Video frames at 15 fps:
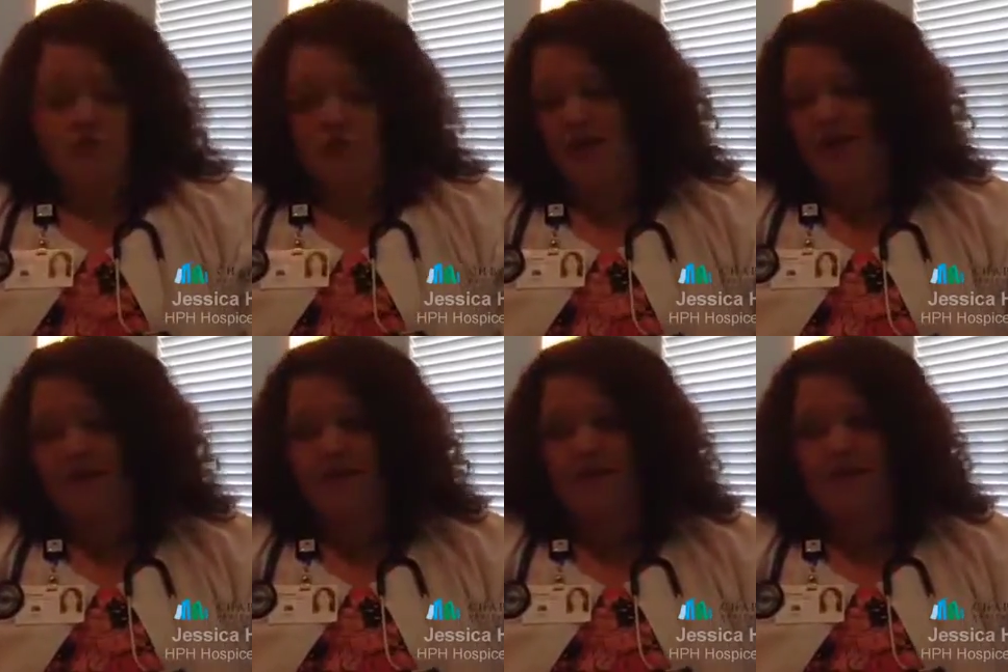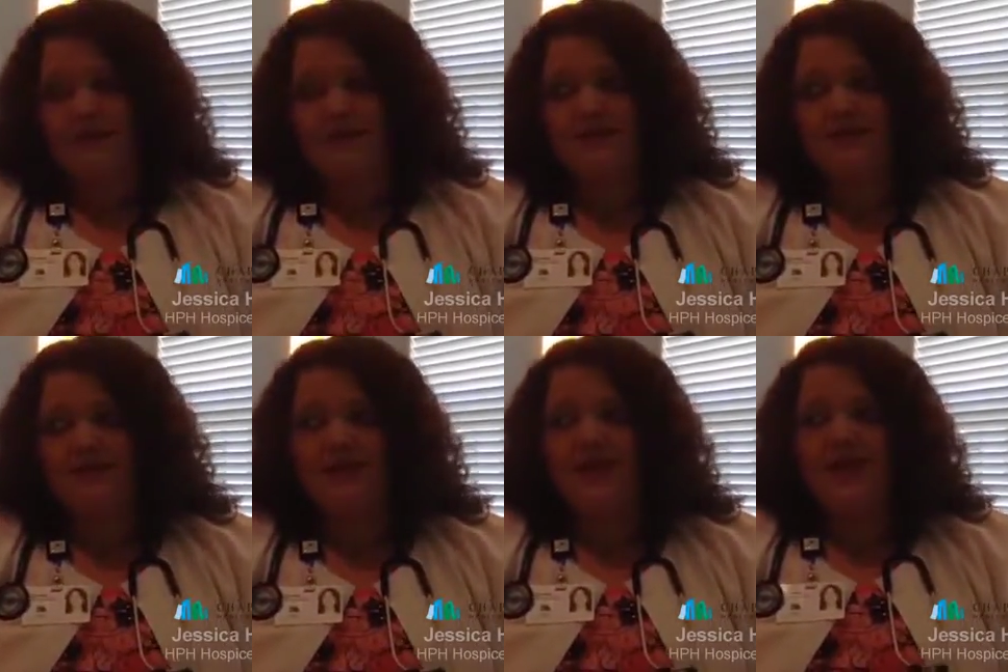journey. This
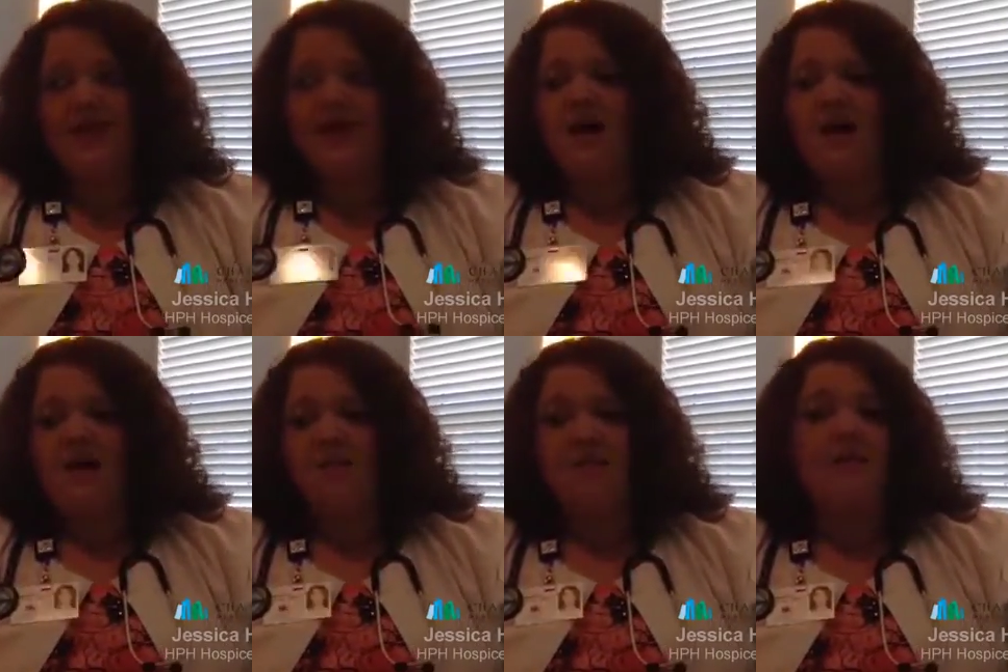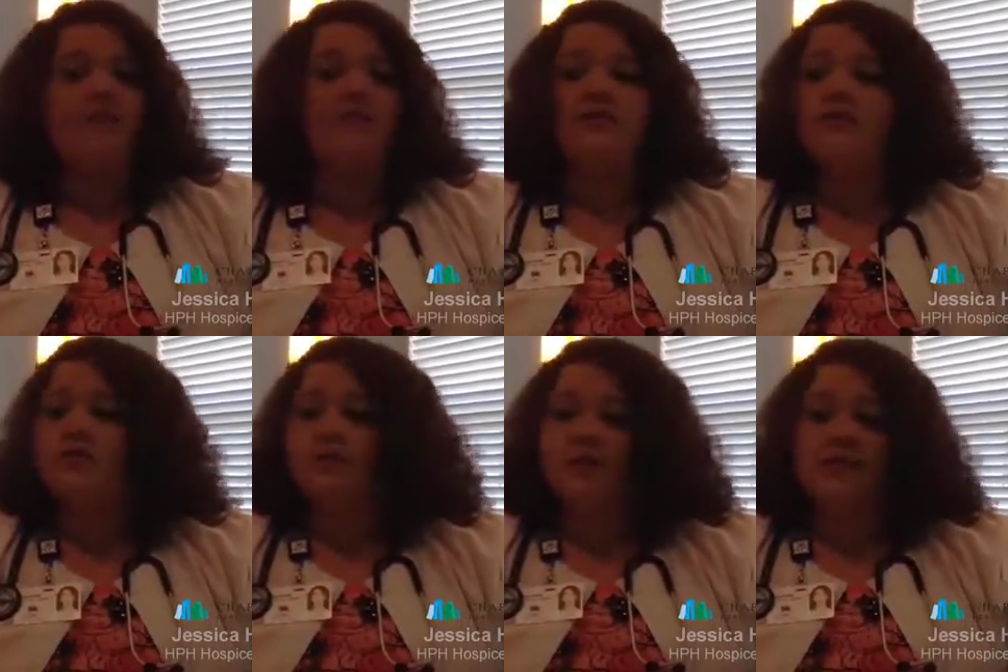is
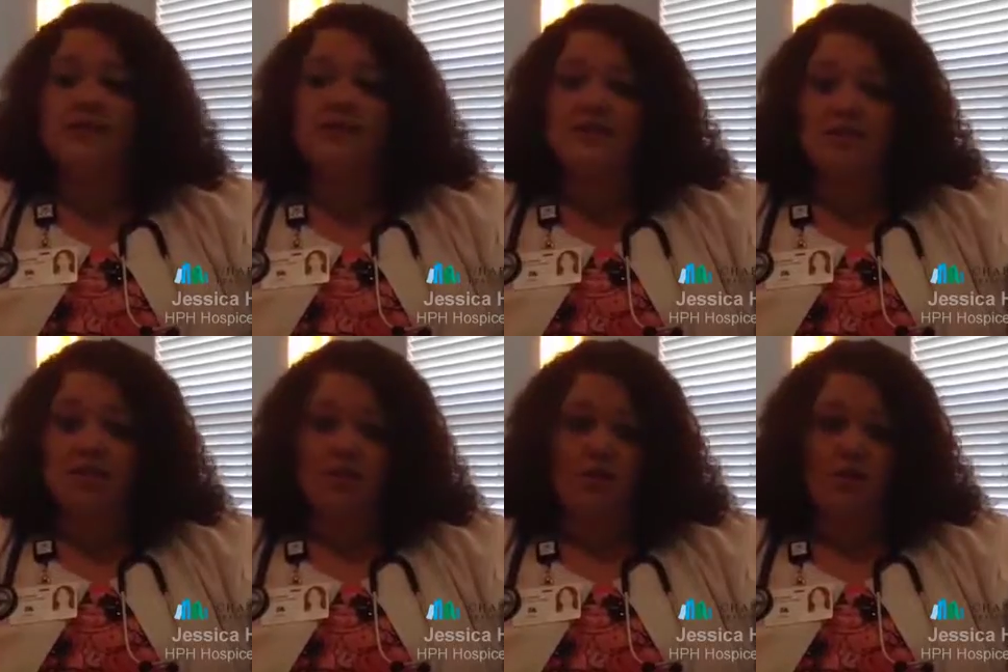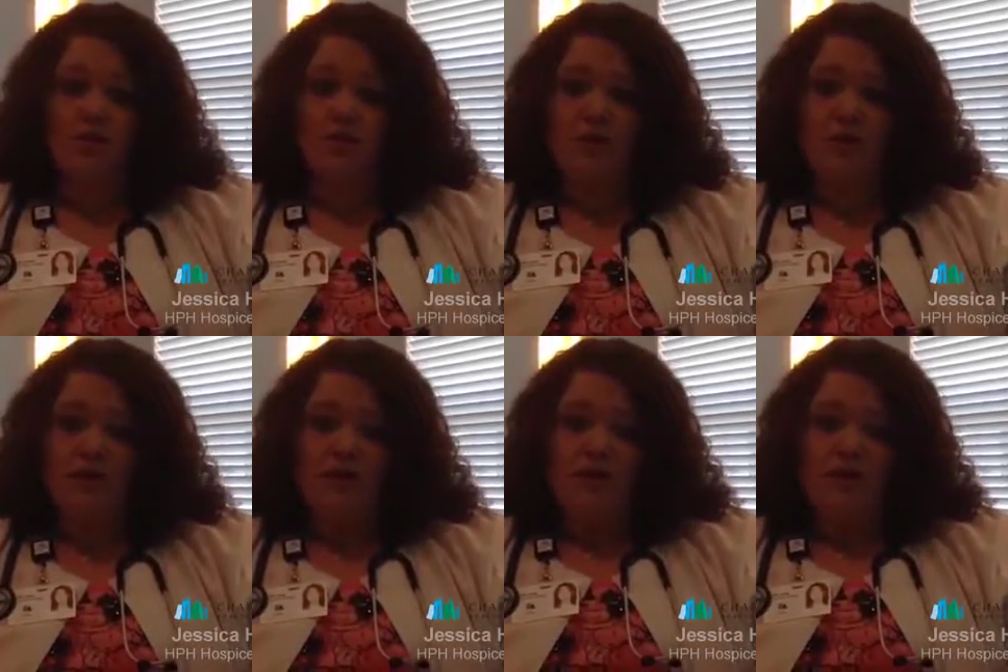individualized to you.